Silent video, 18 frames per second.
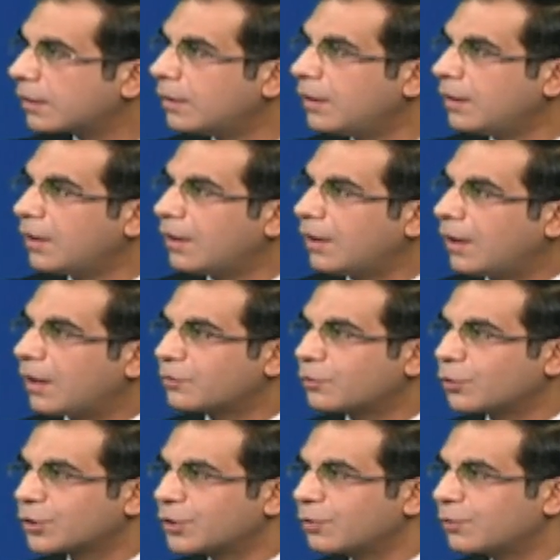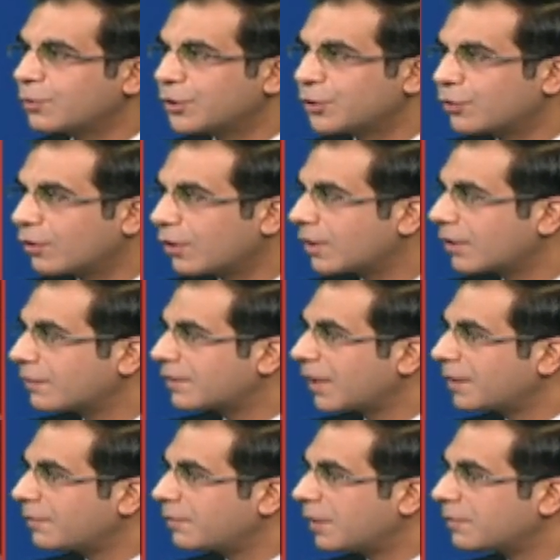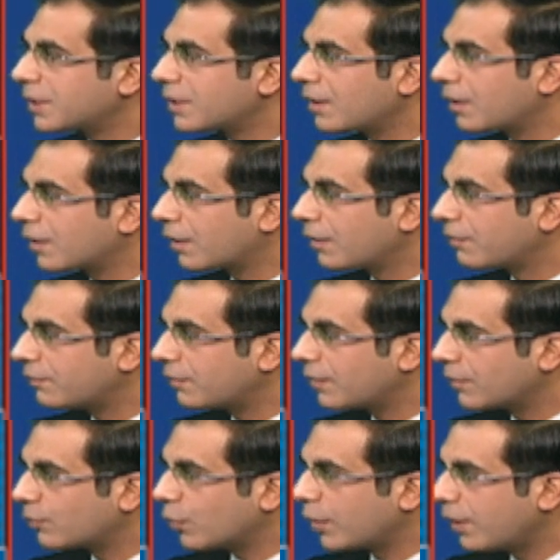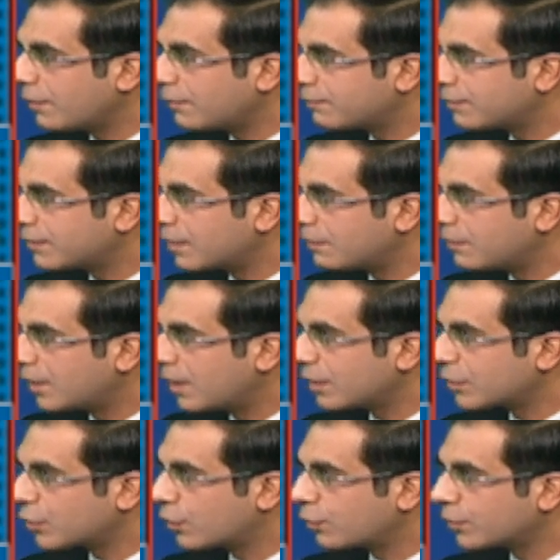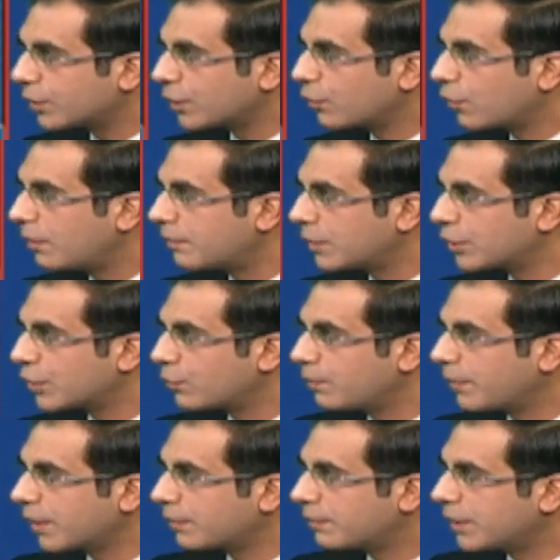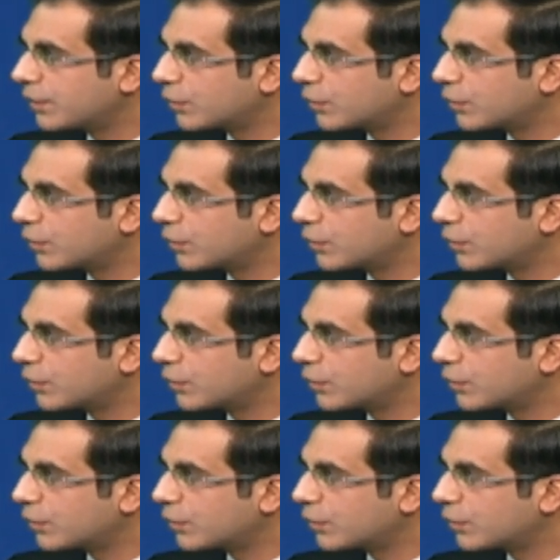Unfortunately, we're short of time. Mr. Akif, if you have some last closing comments to make, please go ahead.